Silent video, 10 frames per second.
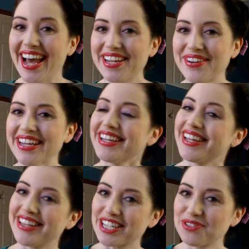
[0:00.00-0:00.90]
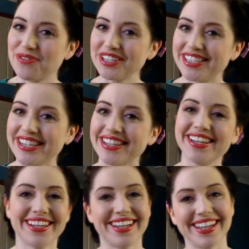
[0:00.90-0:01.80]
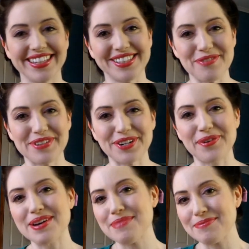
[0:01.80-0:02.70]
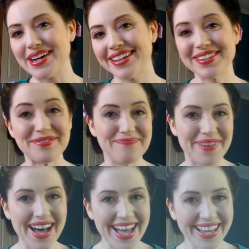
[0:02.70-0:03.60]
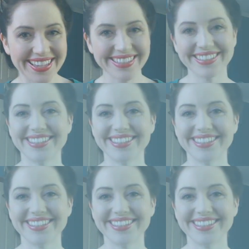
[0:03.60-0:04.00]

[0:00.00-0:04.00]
Anyway, thanks for watching. It's Super Kawaii Mama. Bye!